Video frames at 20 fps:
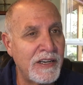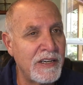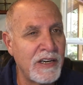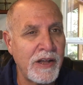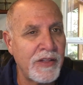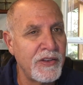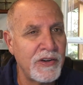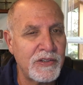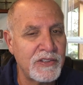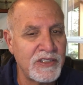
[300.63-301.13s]
and
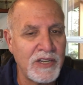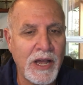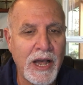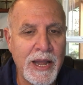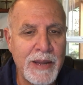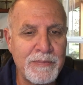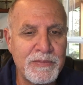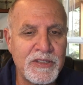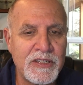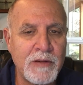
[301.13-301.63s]
other
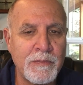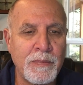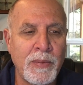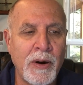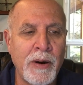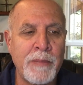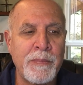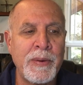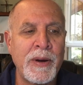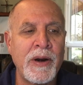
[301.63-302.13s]
types of
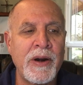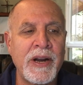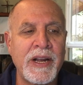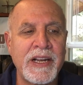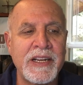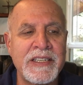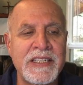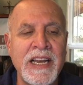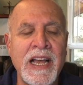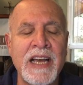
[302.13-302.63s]

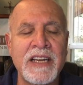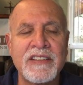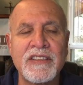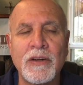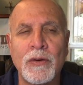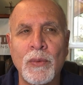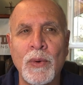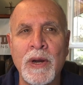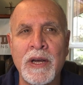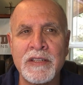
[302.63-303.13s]
barbaric attacks
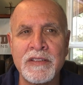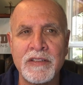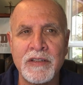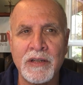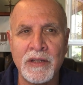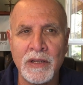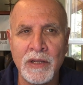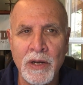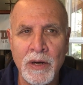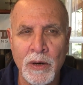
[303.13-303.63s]
across the
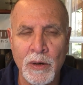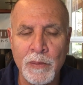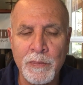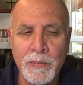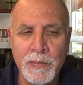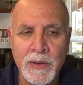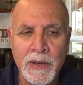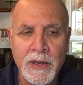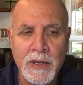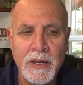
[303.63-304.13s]

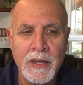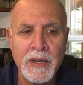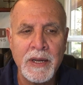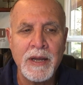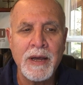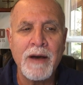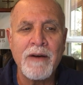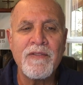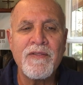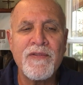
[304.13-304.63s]
globe,
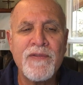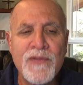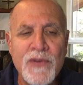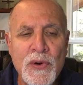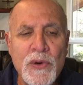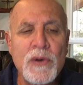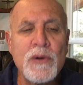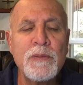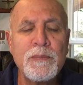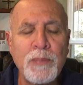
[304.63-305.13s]

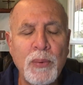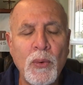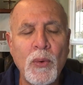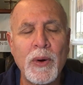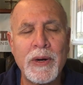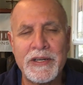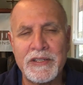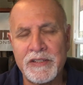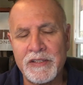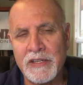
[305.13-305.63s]
food
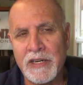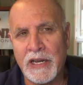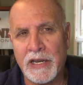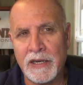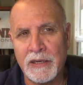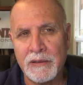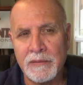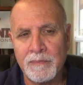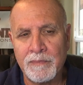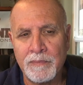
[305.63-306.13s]

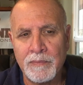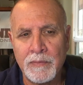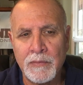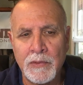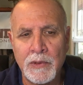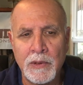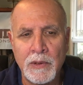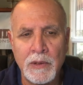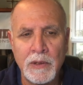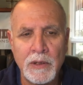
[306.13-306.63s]
poisoning
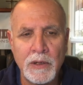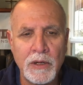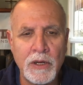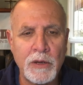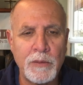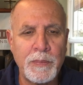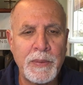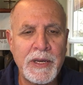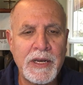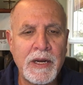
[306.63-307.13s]

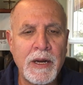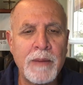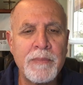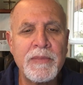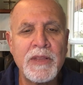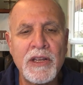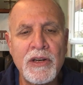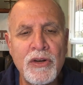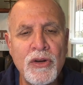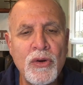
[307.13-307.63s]
could
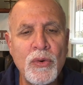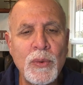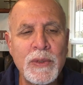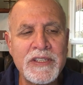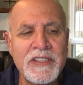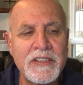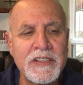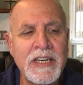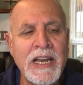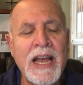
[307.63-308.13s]
become the
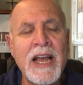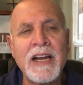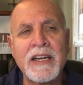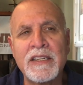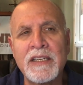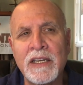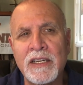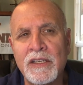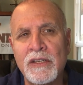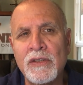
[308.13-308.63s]
newest
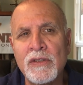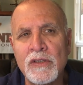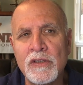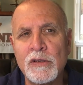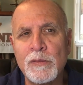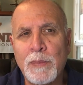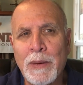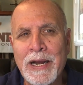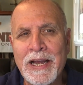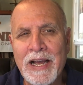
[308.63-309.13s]
tactic
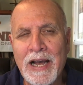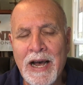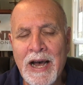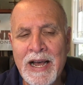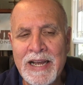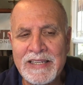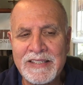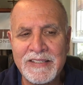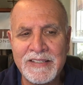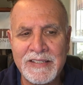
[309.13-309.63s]
used by
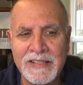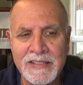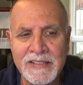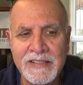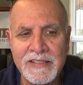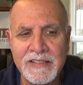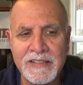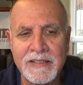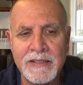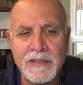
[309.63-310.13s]

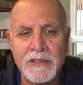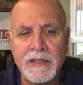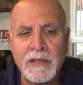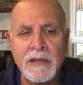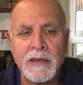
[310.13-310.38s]
ISIS.